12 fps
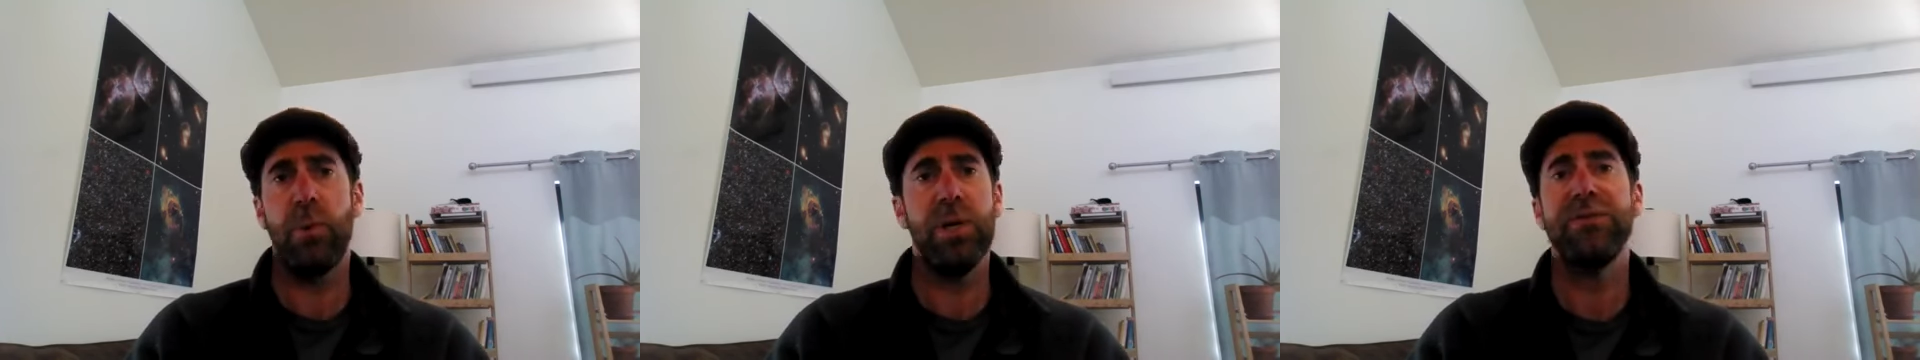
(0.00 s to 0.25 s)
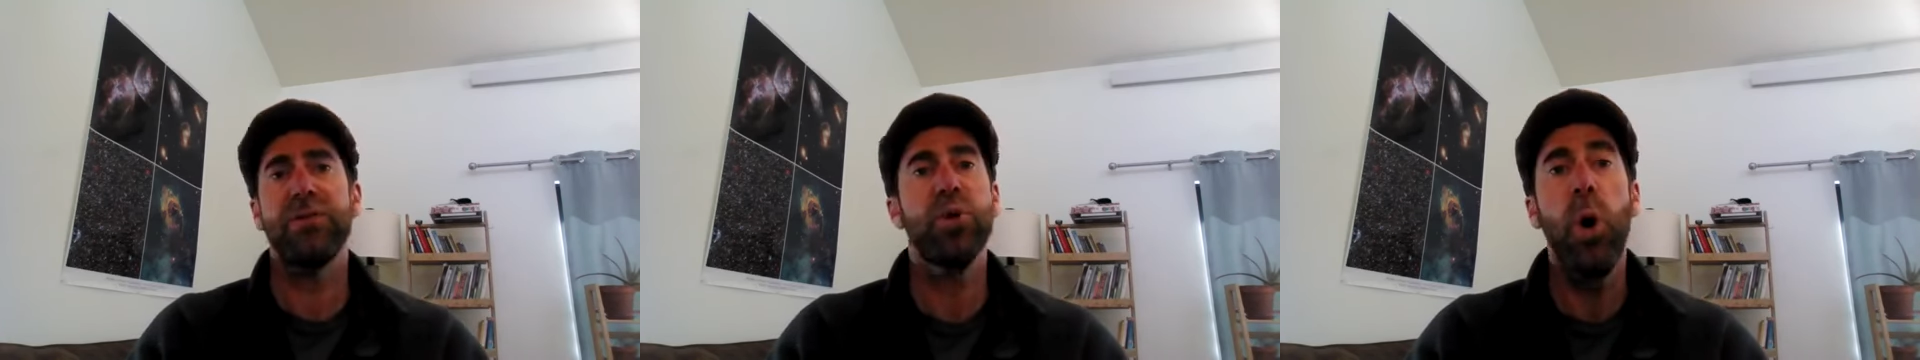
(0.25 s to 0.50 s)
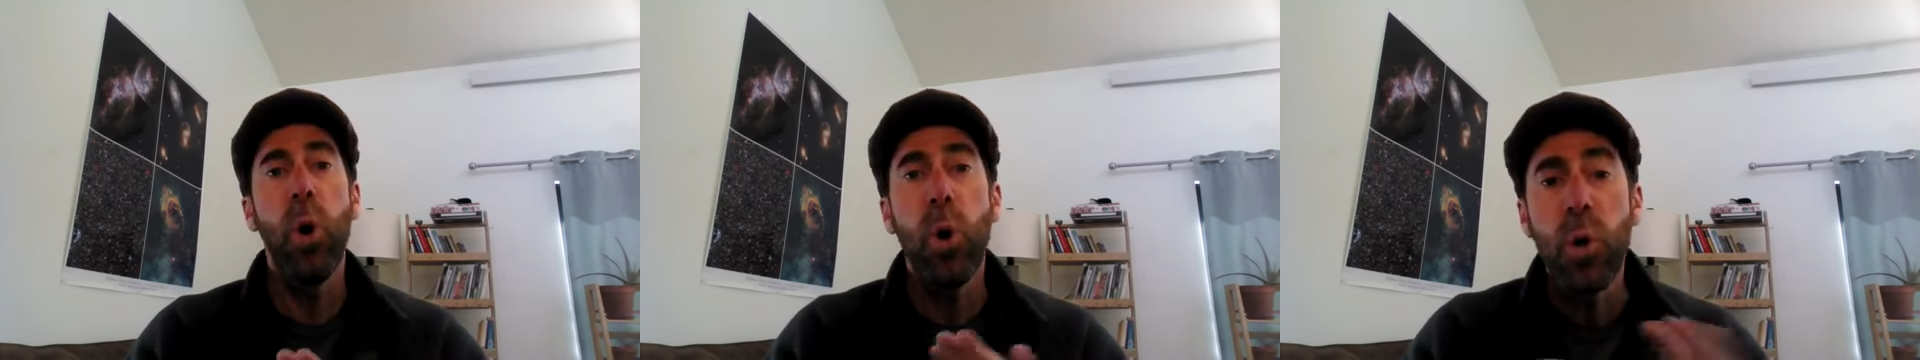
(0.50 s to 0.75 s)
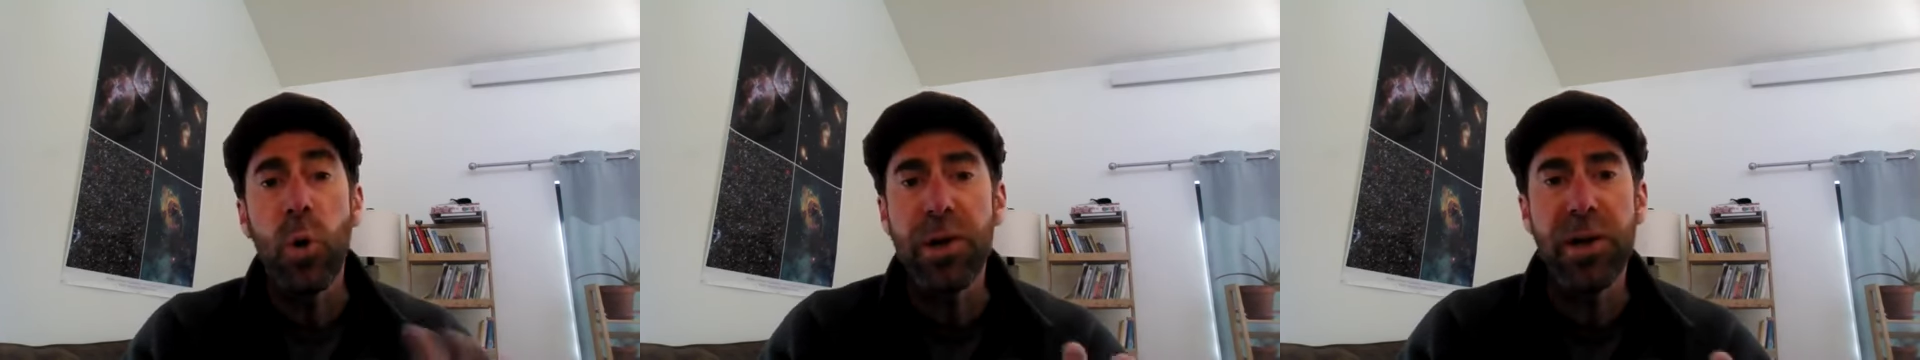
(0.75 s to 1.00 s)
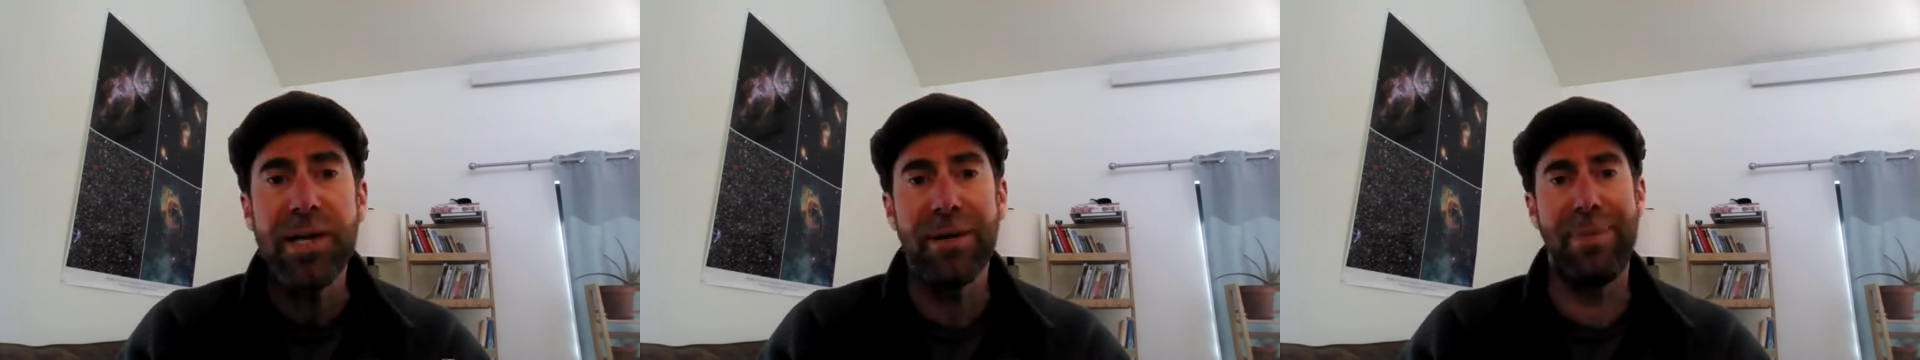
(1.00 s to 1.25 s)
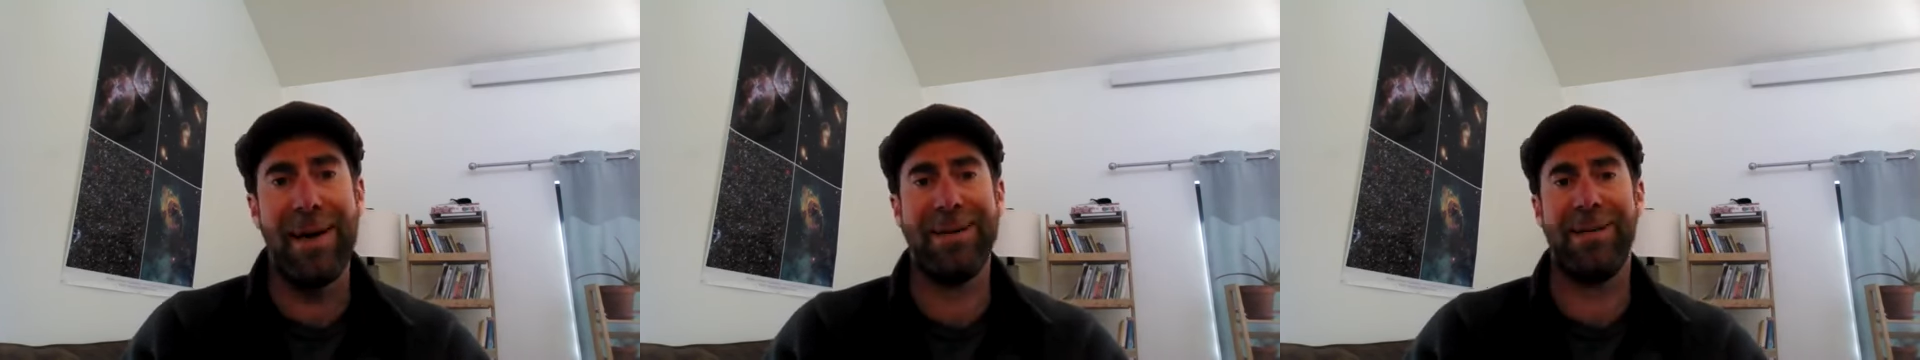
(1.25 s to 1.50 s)
We have to
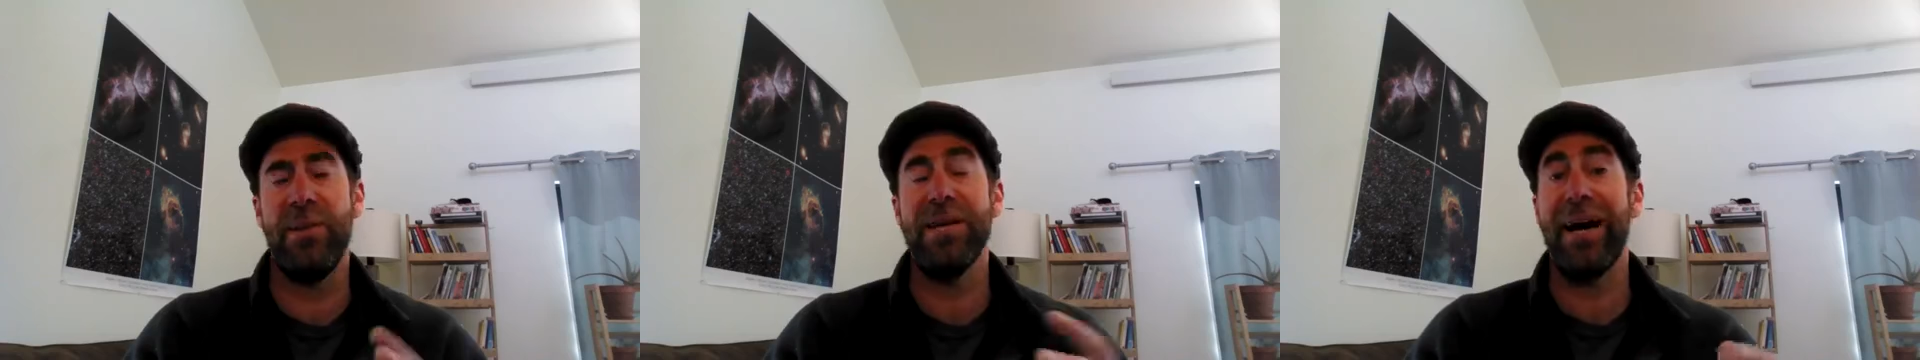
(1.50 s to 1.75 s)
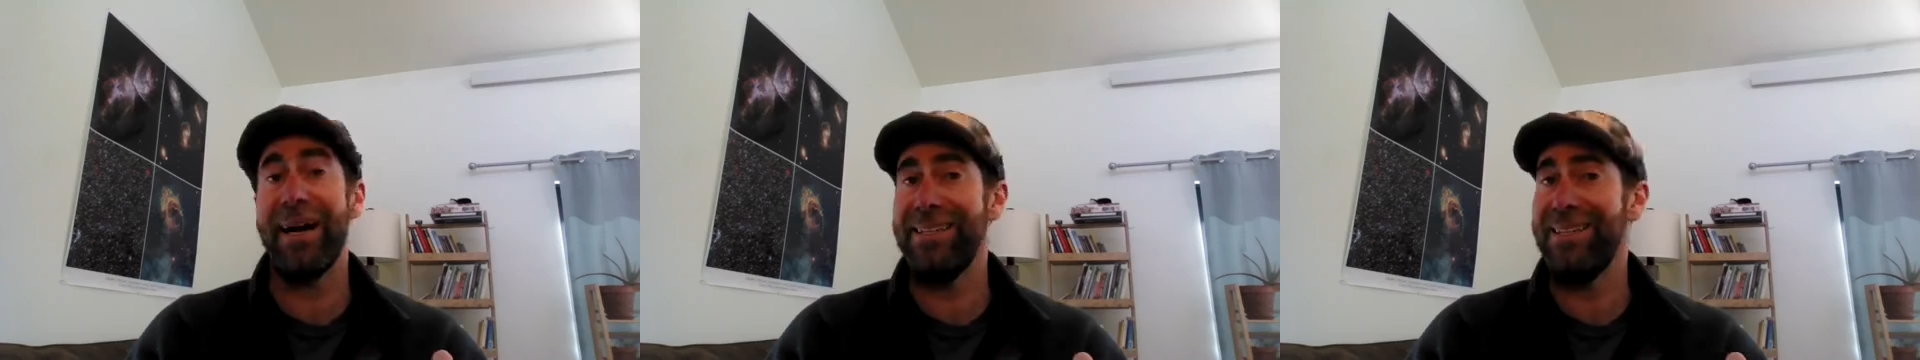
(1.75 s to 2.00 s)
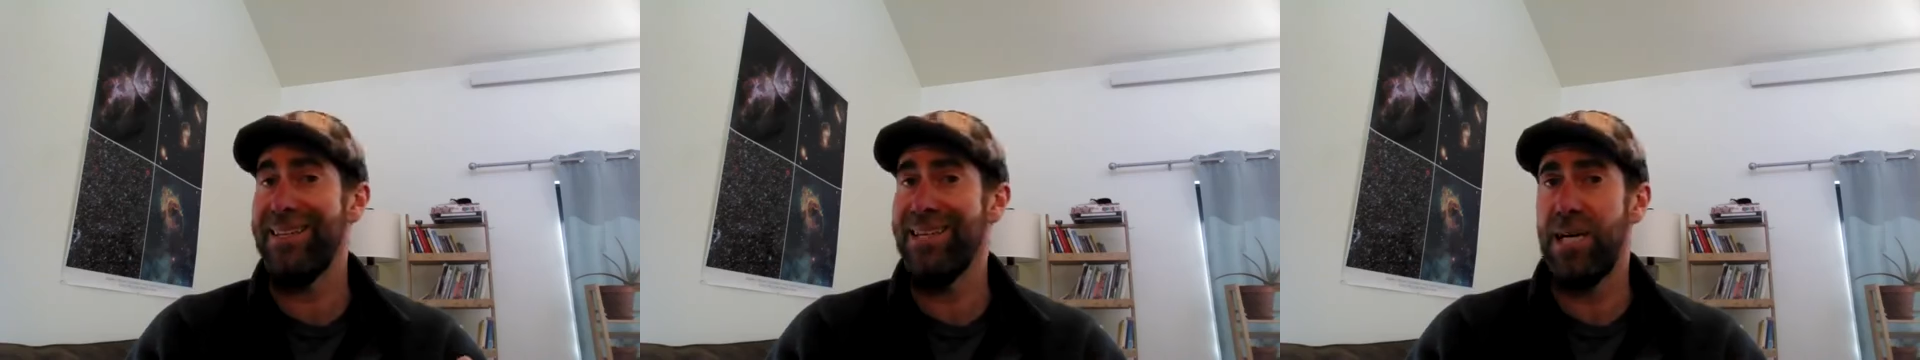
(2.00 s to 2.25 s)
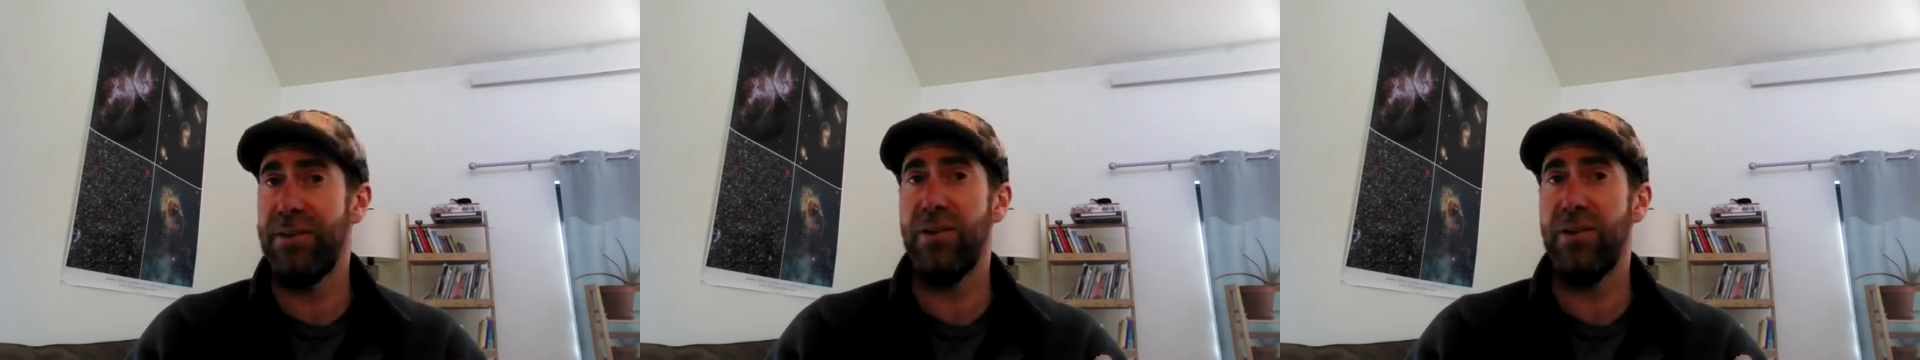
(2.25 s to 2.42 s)
totally abandon the idea